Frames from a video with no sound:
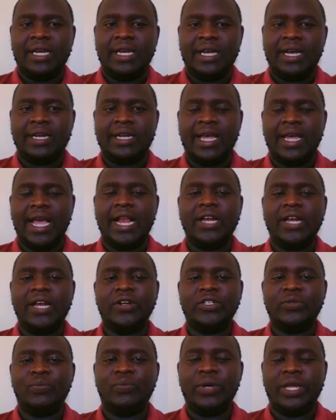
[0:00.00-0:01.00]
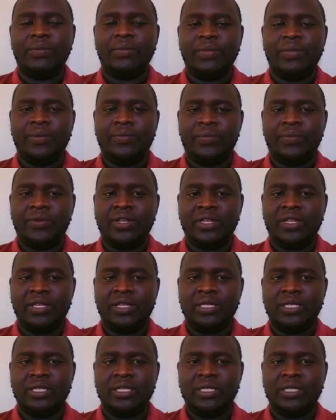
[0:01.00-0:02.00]
And I'll not blame them
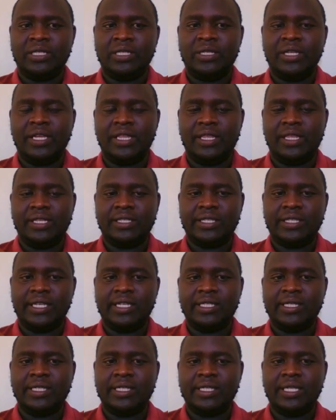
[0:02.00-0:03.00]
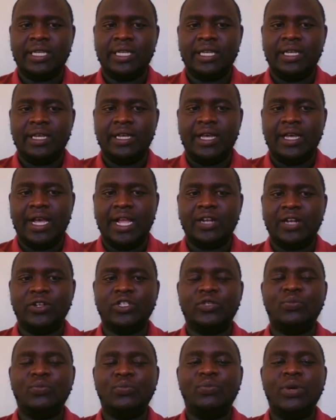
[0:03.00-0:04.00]
in this case. I'll
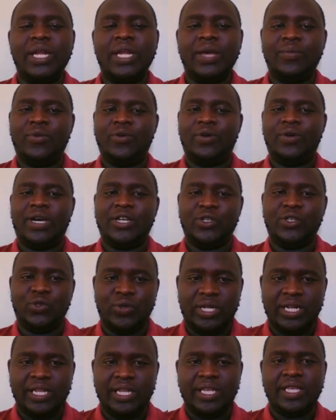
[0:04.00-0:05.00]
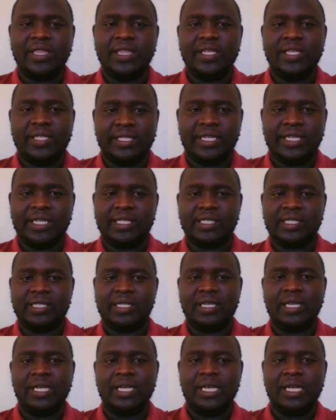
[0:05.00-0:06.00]
not blame you as well in this case.